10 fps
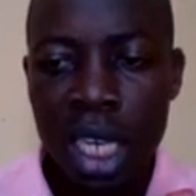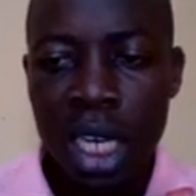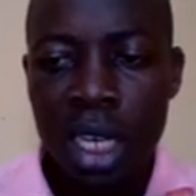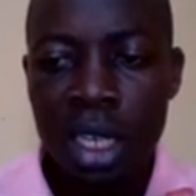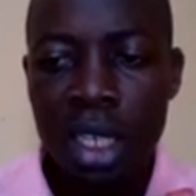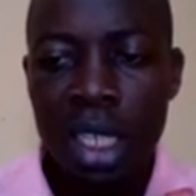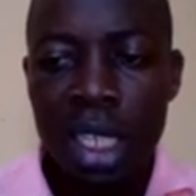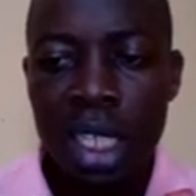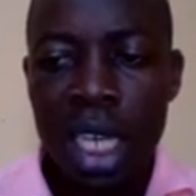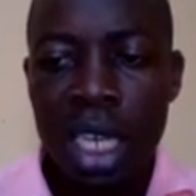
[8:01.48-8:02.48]
here.
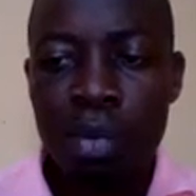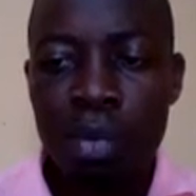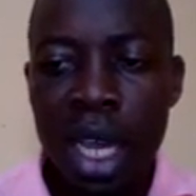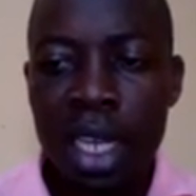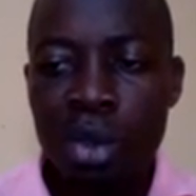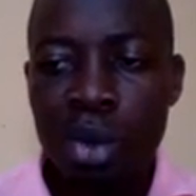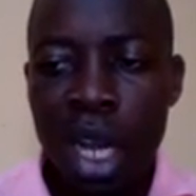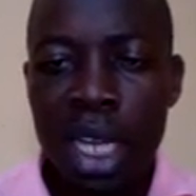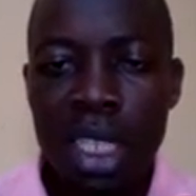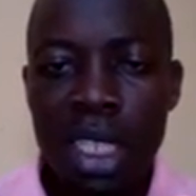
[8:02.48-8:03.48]
They are implying
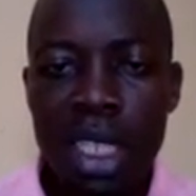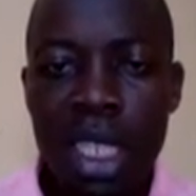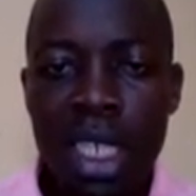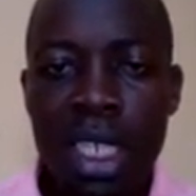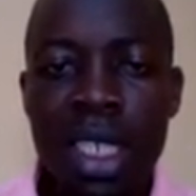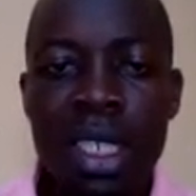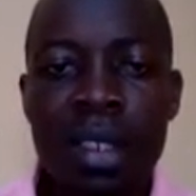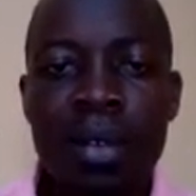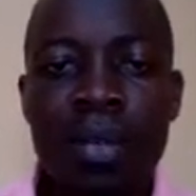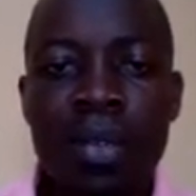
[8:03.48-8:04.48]
to us that
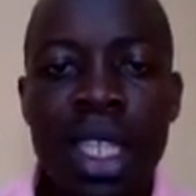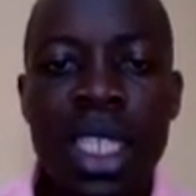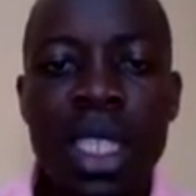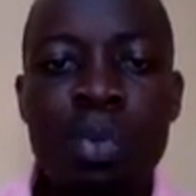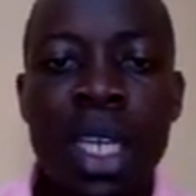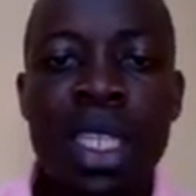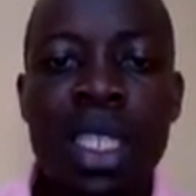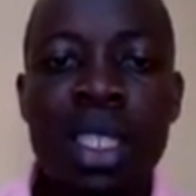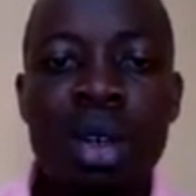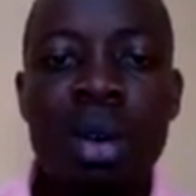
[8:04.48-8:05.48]
the
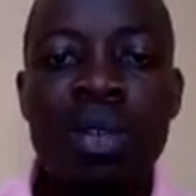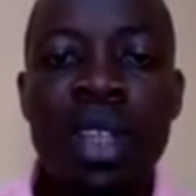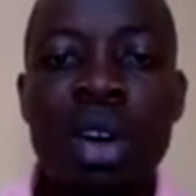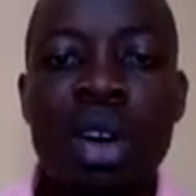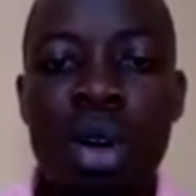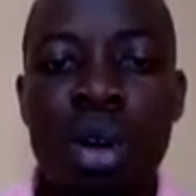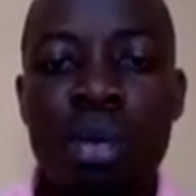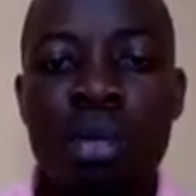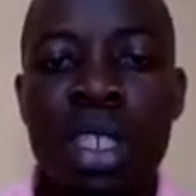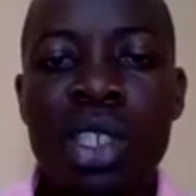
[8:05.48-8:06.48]
space of the
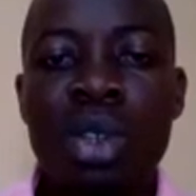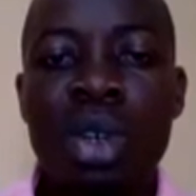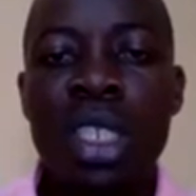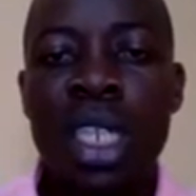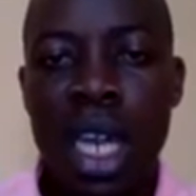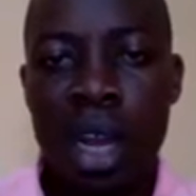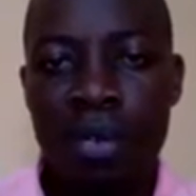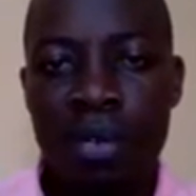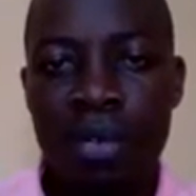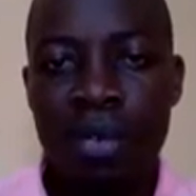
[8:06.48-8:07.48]
column is not
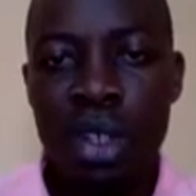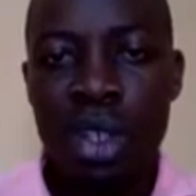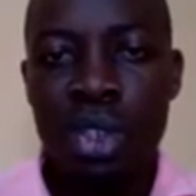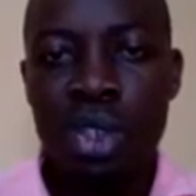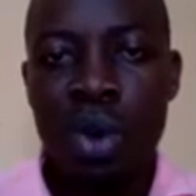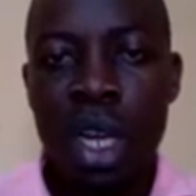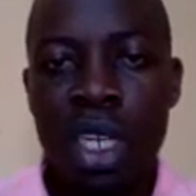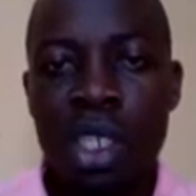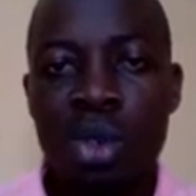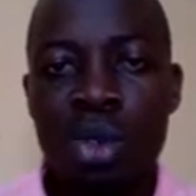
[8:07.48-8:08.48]
enough. So
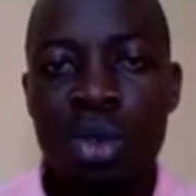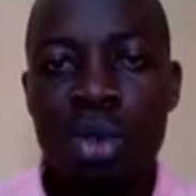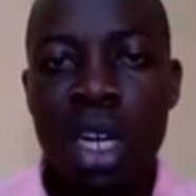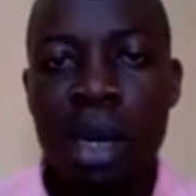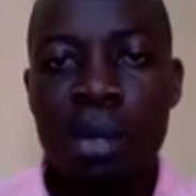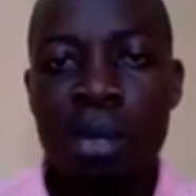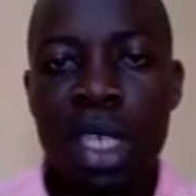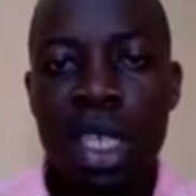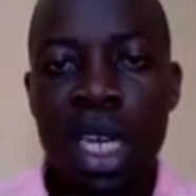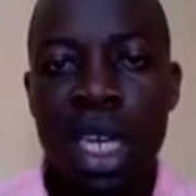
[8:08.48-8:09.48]
what you do, come
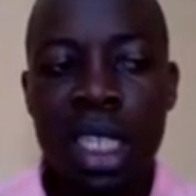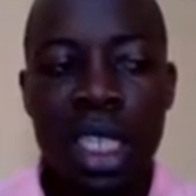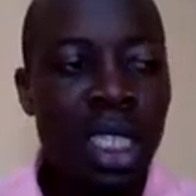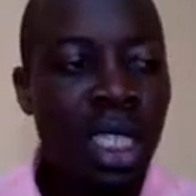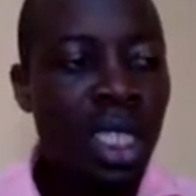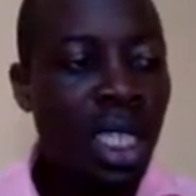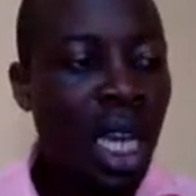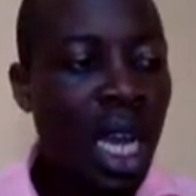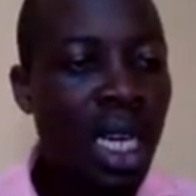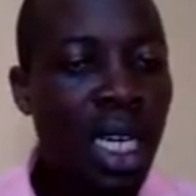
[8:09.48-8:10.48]
here in this
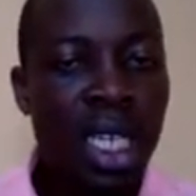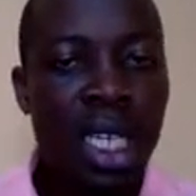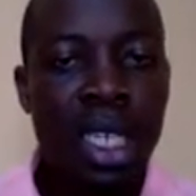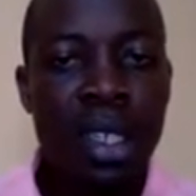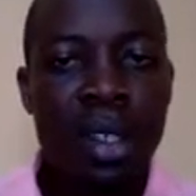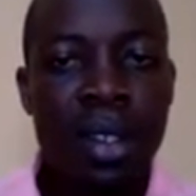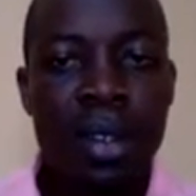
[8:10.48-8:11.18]
and